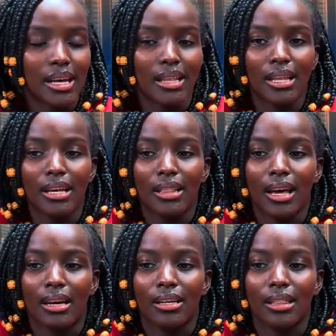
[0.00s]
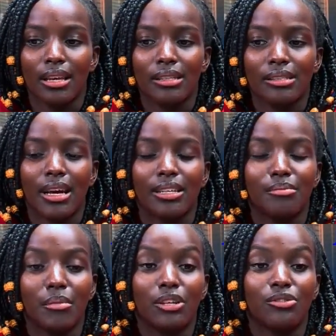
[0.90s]
And then there are things
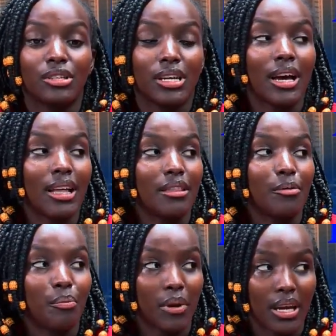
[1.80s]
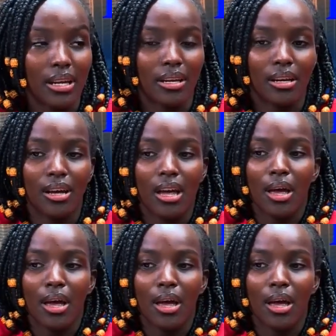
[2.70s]
that may trigger the pain.